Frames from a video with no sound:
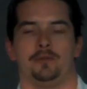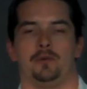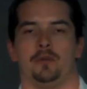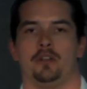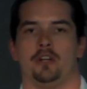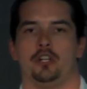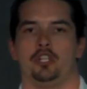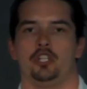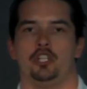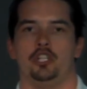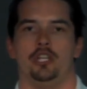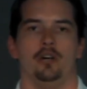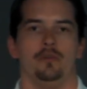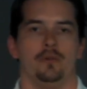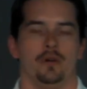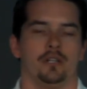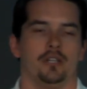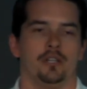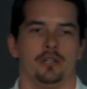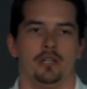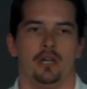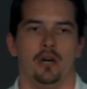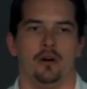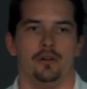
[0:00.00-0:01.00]
their children
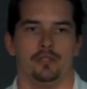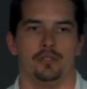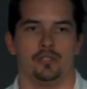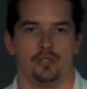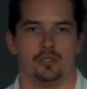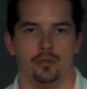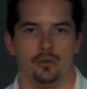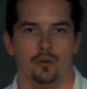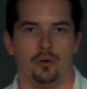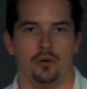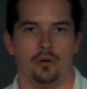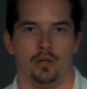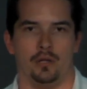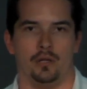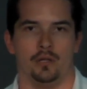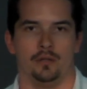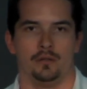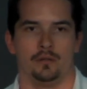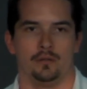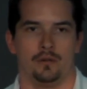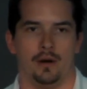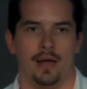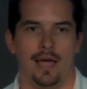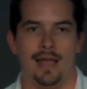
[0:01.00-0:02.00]
could go to school,
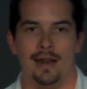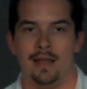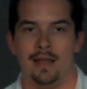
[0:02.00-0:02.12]
right?